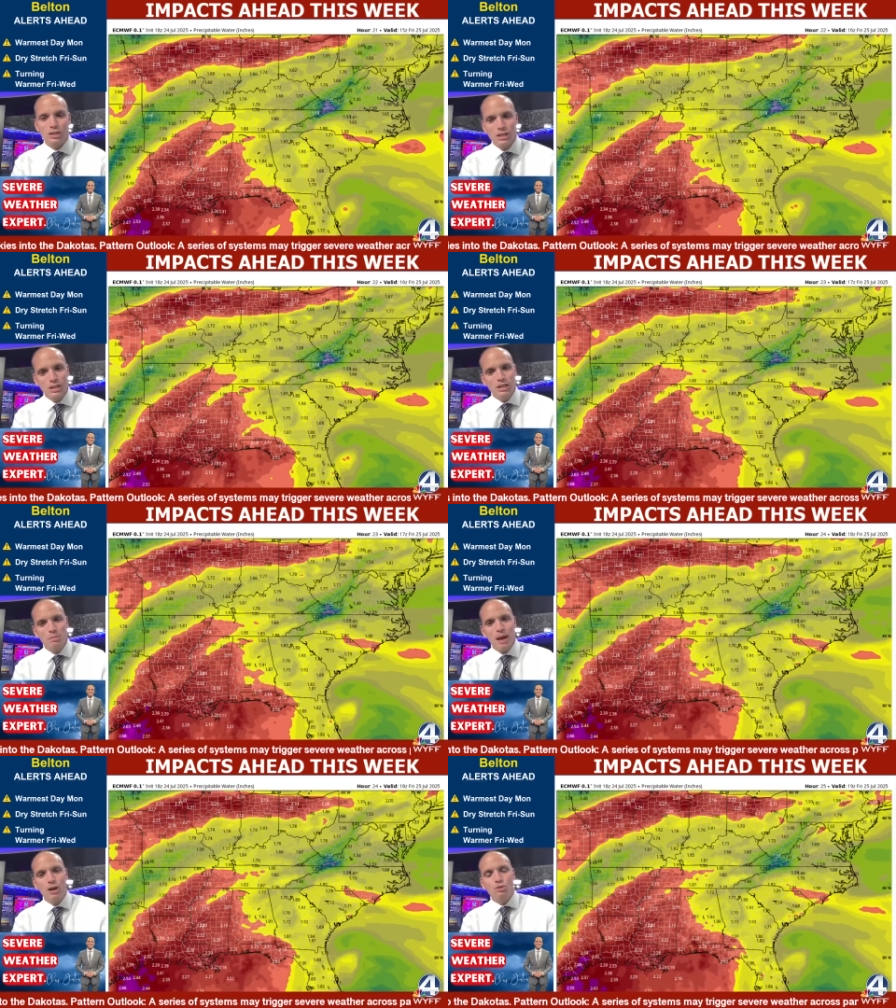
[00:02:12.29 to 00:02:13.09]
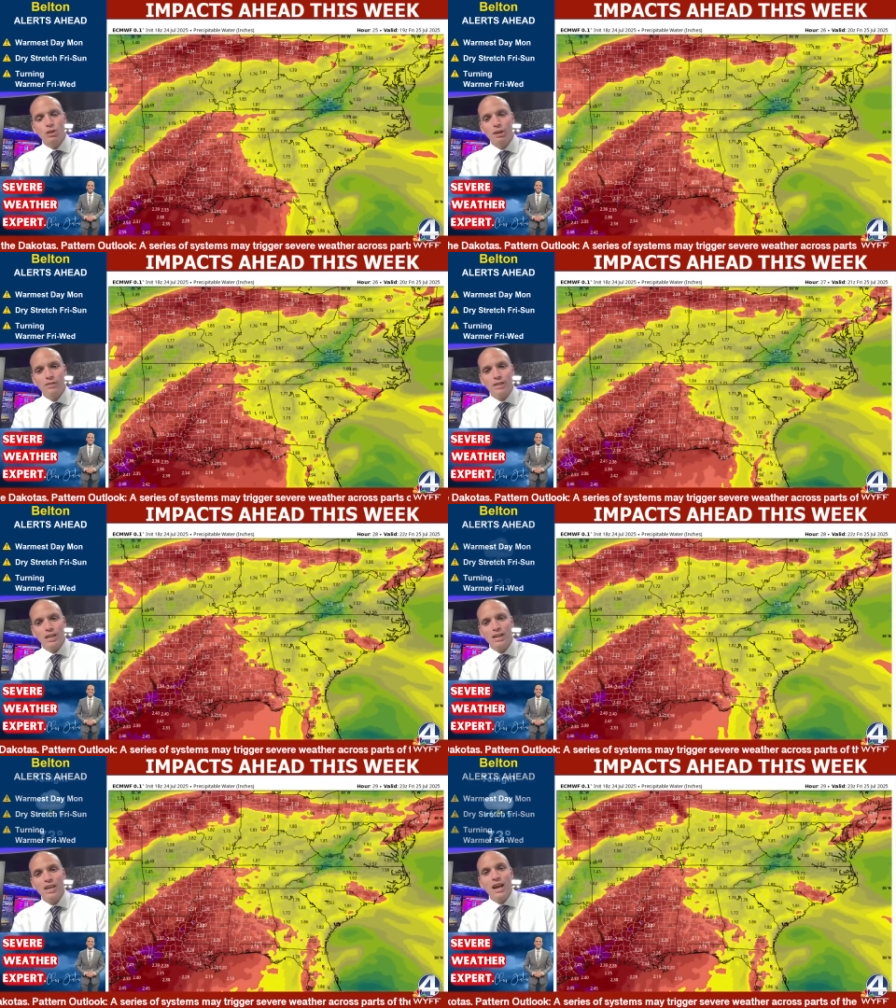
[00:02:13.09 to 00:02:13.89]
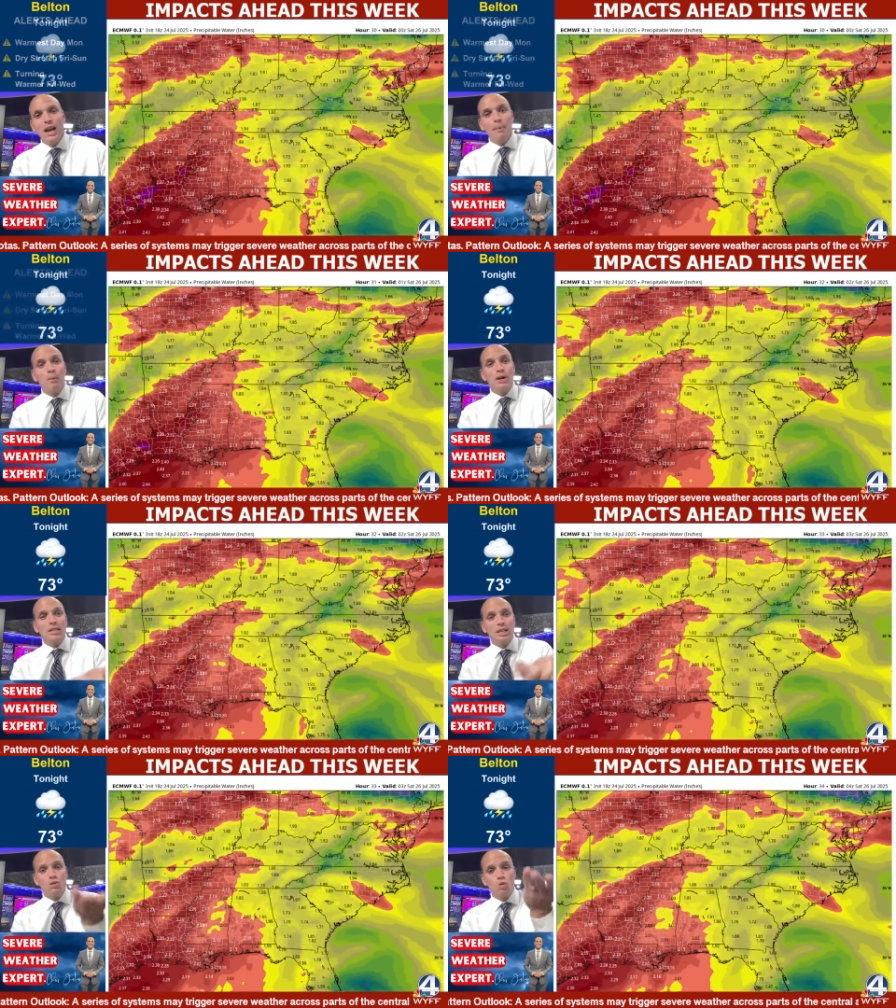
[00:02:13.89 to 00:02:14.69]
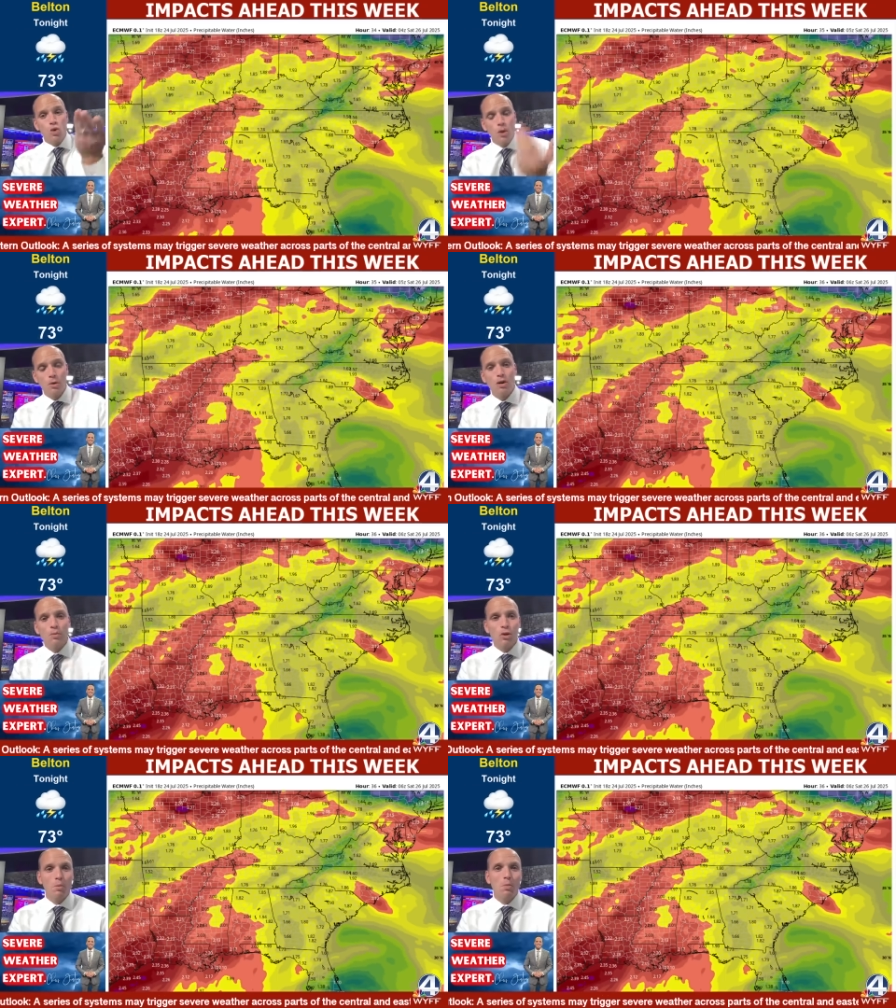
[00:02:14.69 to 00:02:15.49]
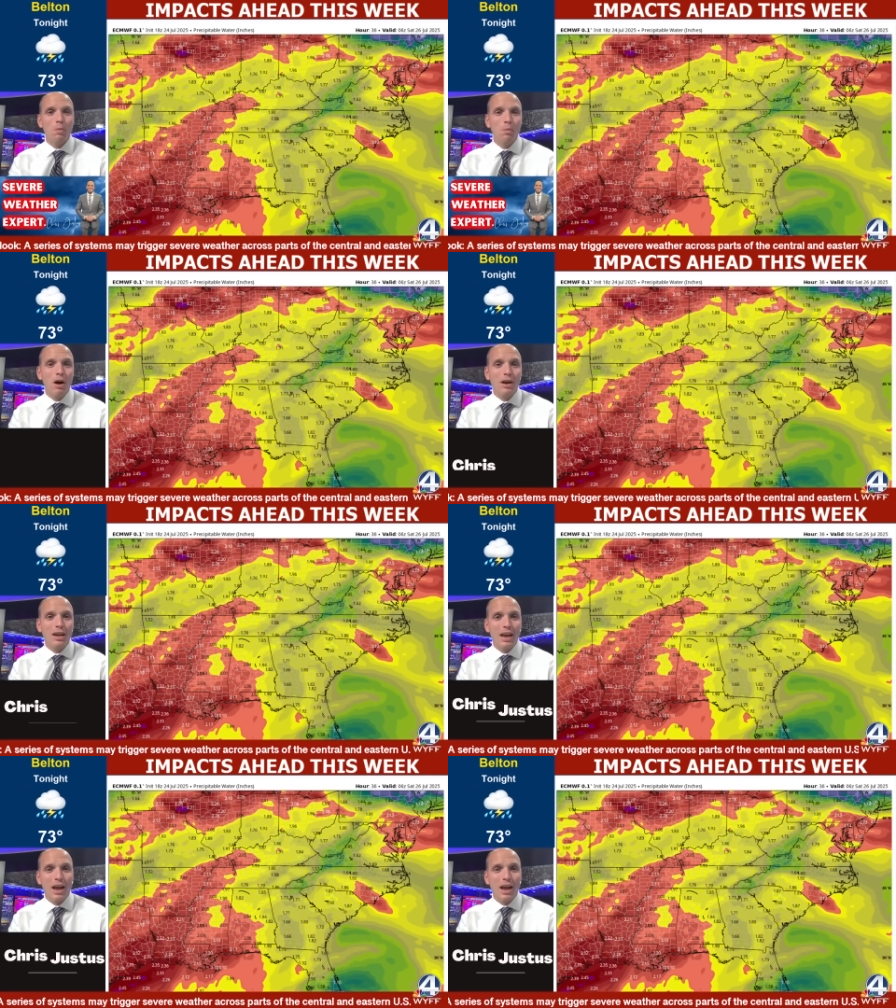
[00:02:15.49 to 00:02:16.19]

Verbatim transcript: That's as a boundary lifts in and brings in warmer and more muggy